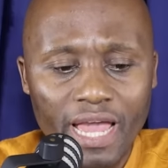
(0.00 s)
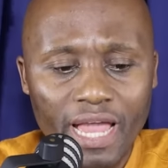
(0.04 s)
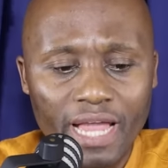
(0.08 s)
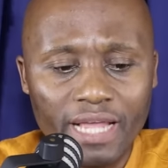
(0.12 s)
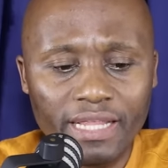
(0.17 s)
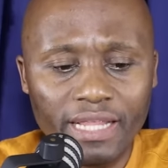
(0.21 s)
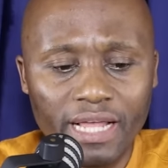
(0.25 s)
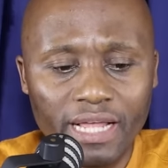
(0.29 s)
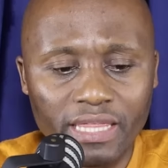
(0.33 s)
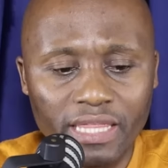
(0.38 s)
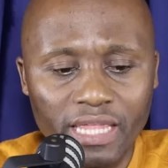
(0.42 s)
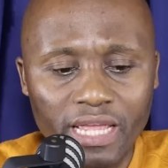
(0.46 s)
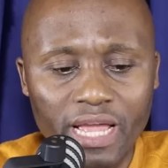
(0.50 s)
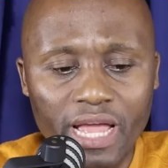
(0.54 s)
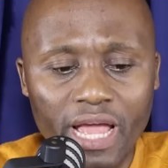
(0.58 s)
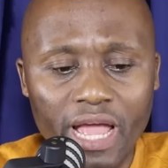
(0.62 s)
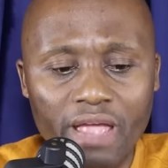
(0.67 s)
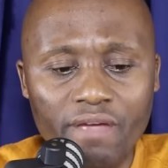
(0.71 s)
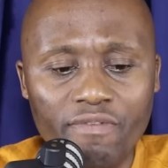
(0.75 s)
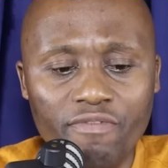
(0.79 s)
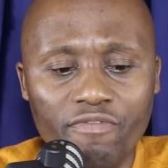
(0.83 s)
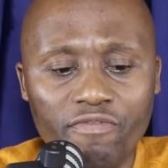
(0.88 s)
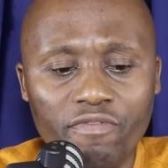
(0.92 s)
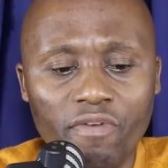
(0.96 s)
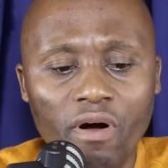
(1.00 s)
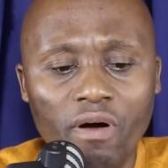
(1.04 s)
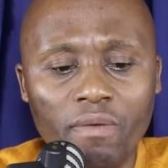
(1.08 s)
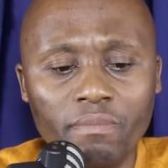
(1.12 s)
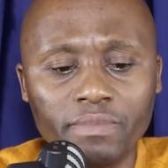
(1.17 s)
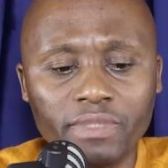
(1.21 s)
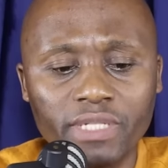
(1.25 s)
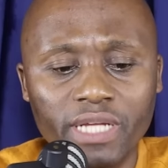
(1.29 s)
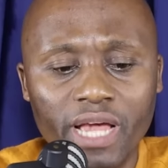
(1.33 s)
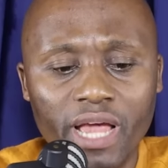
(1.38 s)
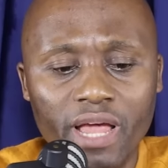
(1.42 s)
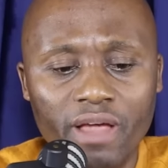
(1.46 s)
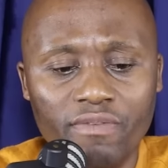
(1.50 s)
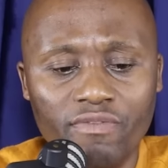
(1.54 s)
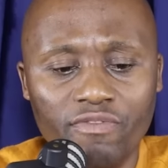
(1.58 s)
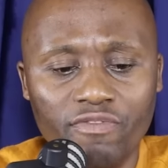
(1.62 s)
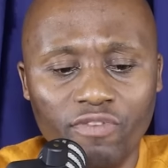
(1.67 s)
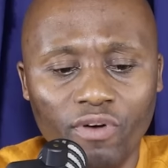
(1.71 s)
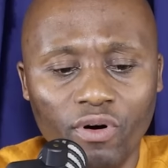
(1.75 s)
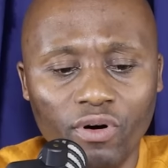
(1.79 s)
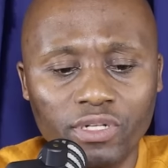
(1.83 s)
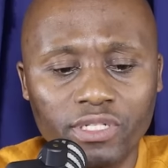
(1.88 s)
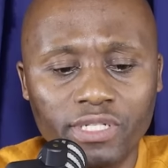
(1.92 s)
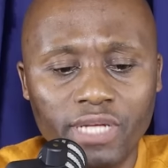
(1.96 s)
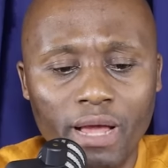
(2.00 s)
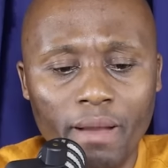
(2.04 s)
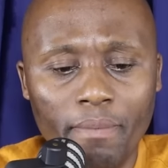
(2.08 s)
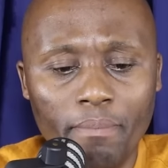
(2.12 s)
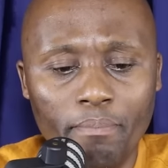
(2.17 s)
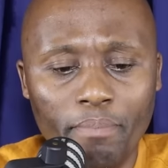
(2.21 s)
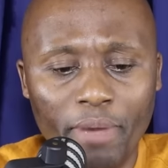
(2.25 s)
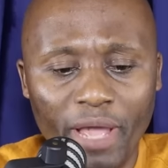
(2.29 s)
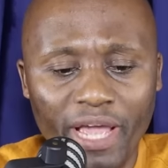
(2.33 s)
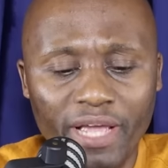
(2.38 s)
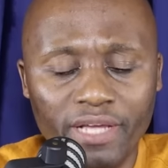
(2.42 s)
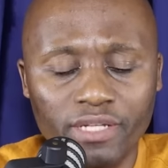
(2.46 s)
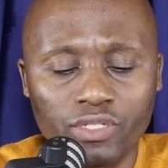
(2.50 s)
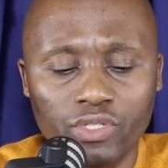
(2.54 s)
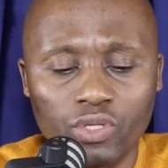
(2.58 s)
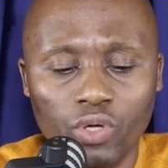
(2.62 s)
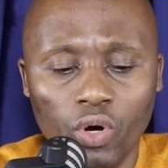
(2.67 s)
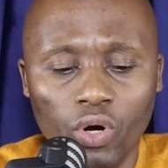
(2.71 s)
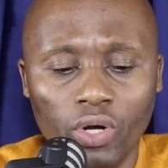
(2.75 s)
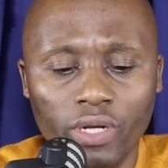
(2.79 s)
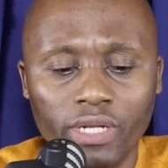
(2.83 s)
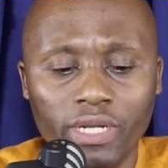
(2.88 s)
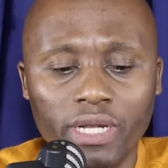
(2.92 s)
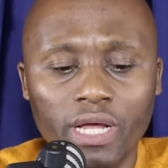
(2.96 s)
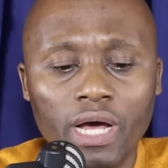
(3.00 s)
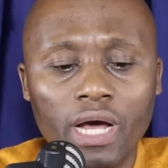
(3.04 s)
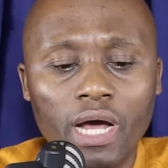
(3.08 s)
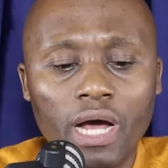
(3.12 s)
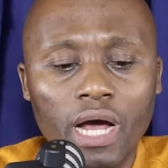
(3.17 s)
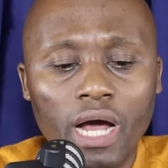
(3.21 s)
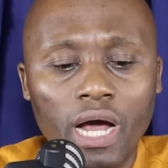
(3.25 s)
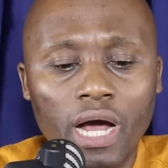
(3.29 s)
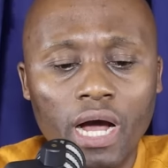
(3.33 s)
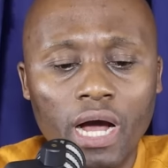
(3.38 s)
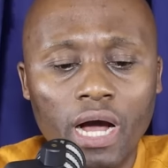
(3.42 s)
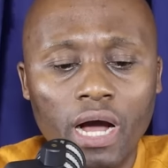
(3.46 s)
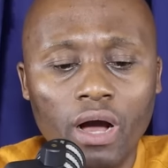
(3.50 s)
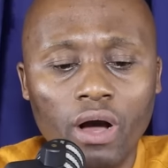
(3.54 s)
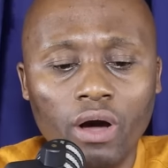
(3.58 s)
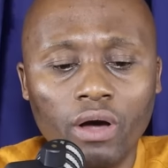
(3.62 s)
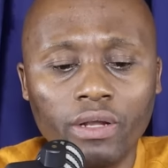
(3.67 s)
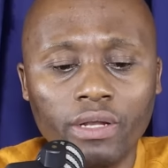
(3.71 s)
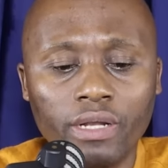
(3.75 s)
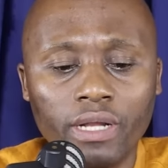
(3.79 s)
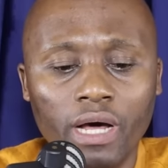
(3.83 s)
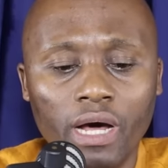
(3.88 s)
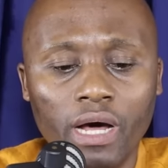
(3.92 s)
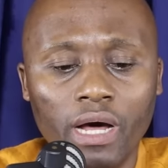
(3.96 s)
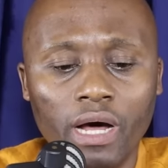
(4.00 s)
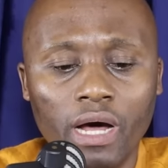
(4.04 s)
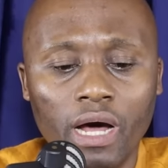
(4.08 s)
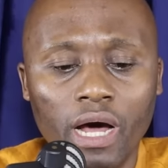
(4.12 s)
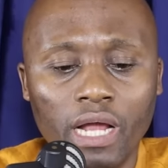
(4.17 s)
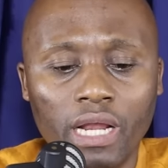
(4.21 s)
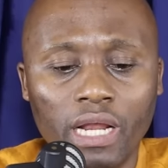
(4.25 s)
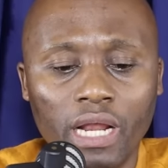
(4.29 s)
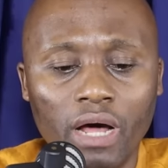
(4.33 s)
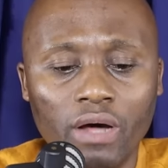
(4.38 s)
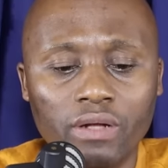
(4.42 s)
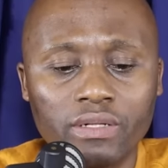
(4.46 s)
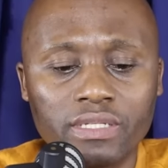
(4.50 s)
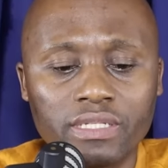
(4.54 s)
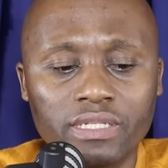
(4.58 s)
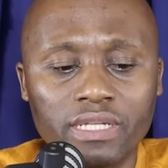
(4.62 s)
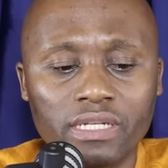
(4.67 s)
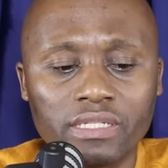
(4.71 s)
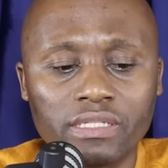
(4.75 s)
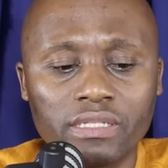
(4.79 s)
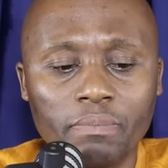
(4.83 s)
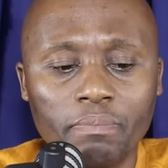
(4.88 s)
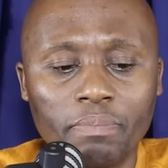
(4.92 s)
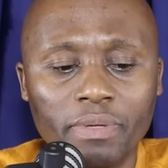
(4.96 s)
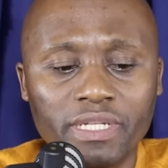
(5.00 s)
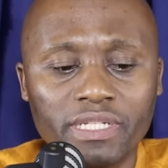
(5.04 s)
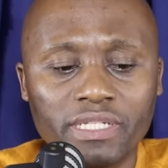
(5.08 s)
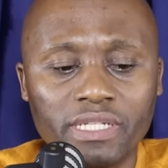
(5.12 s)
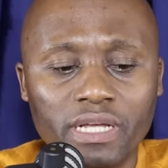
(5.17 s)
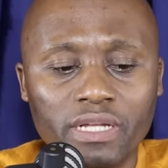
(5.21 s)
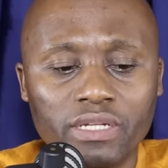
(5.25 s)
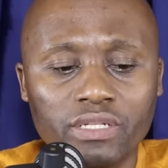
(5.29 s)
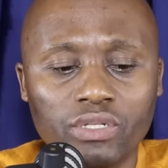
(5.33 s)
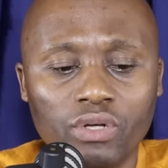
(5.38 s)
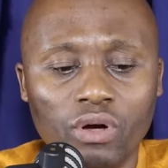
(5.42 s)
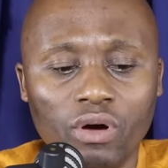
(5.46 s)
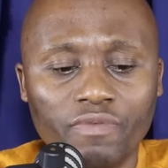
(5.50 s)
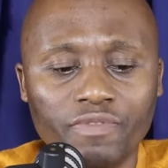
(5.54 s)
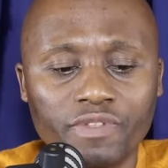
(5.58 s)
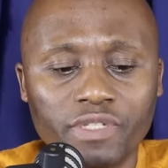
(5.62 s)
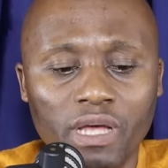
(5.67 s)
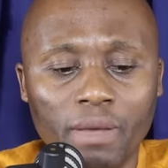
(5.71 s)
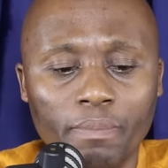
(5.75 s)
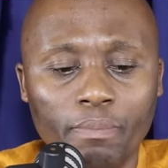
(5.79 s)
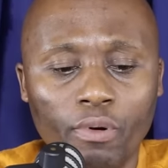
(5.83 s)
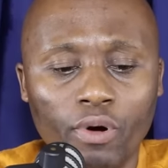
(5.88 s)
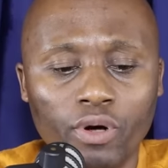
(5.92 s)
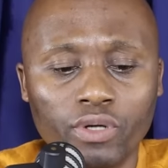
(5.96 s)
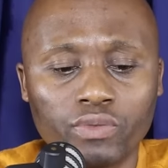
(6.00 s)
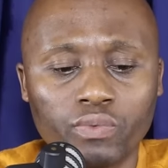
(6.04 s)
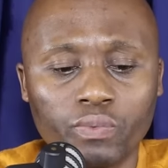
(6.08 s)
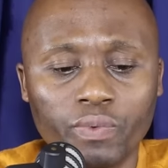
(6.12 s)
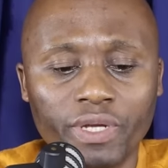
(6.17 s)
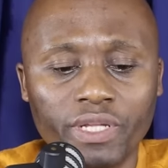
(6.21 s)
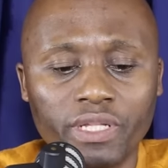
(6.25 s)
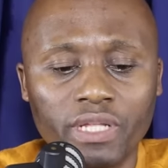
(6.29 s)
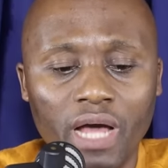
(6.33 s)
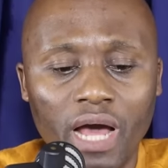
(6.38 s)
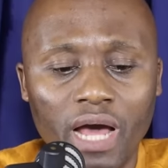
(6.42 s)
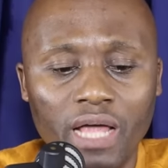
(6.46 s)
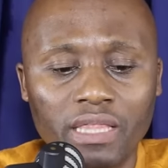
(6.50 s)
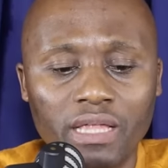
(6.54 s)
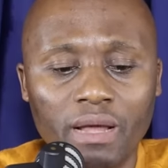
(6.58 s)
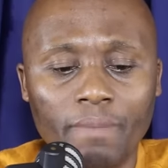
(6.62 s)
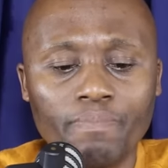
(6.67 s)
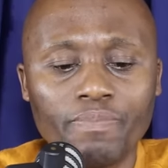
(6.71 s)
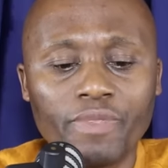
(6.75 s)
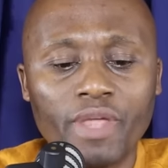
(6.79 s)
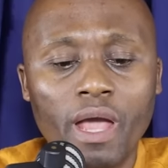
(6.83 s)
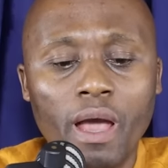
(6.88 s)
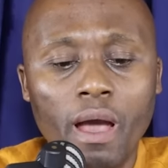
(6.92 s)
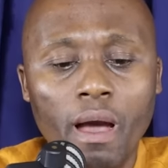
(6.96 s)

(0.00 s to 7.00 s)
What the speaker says: and the DA formed a voter based around 60% of support, with other